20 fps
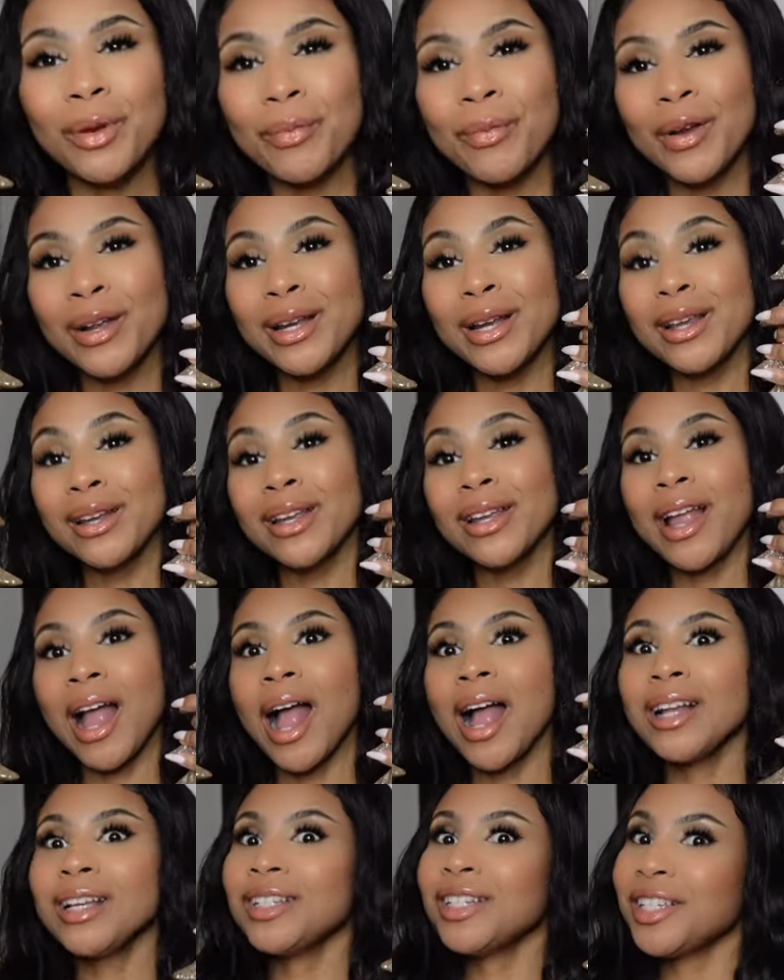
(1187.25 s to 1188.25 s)
were
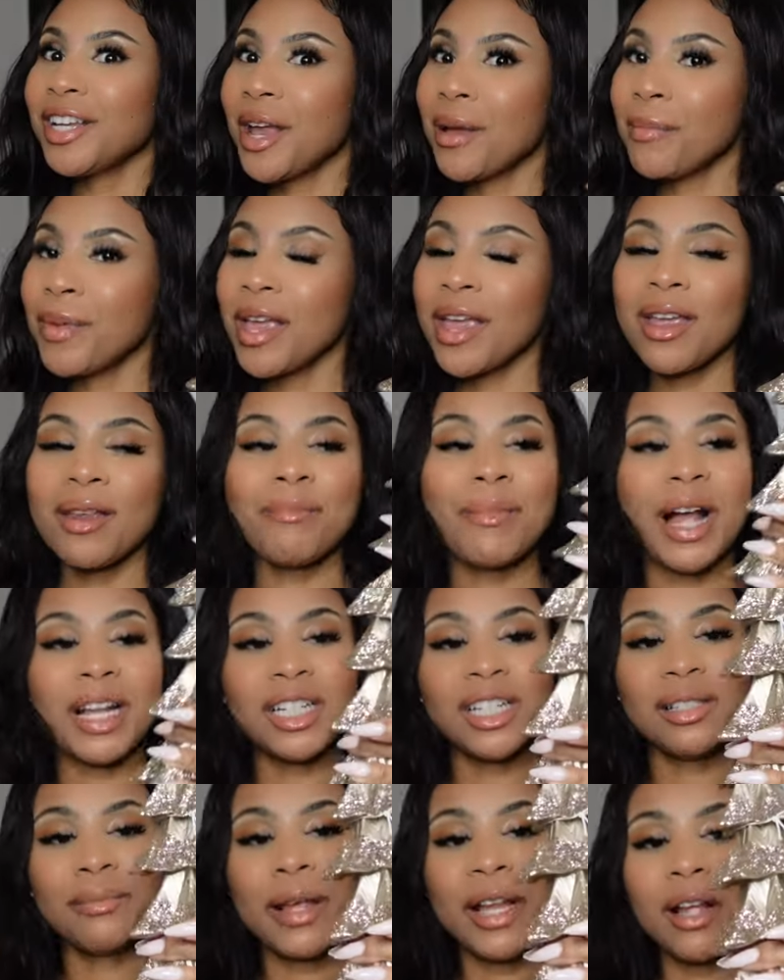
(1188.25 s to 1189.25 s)
pretty, and again, champagne
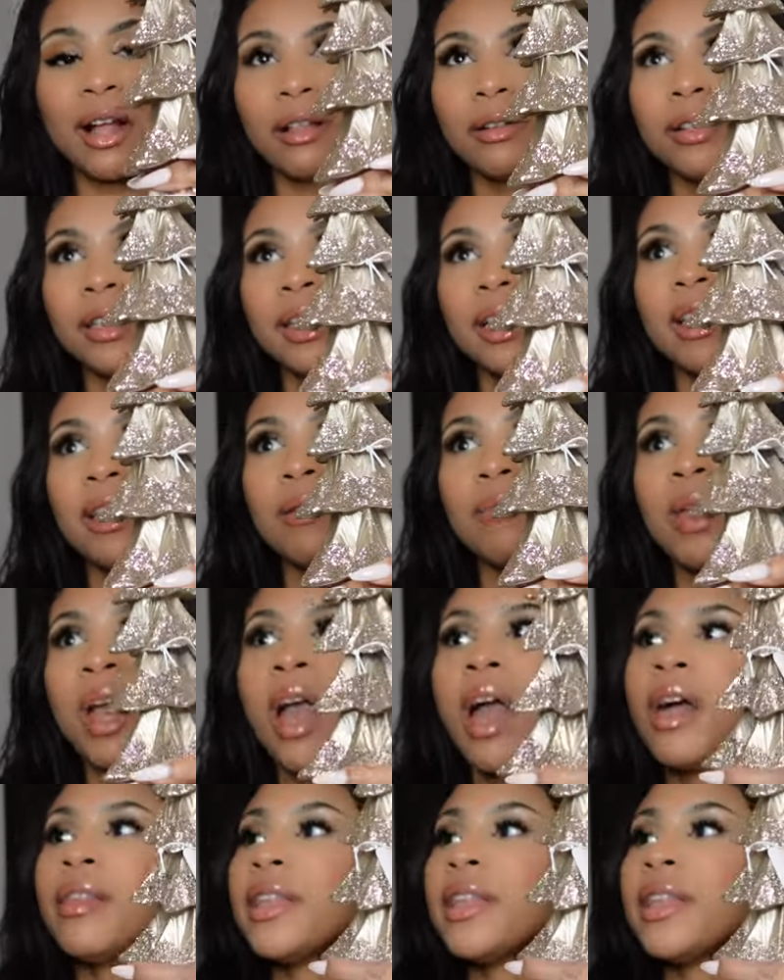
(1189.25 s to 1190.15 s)
matches my color scheme.